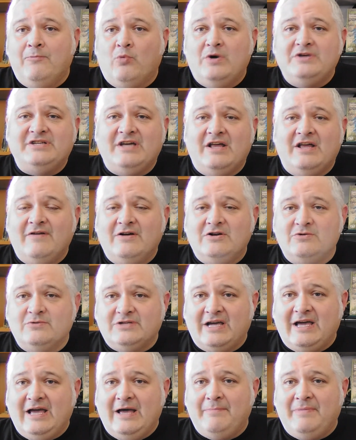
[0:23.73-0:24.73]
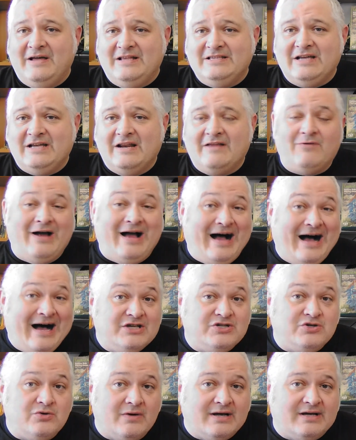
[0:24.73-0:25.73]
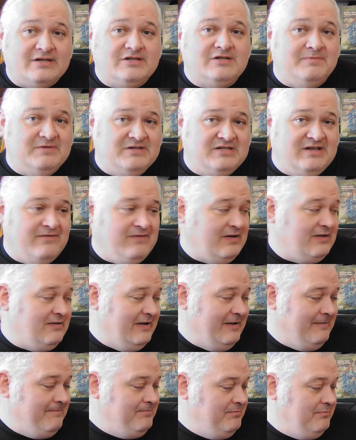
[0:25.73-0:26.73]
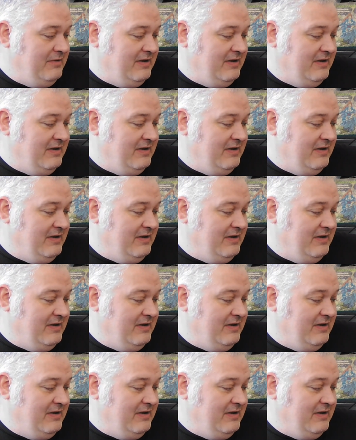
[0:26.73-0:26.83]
Westgate Adventures was a campaign setting for Osric specifically,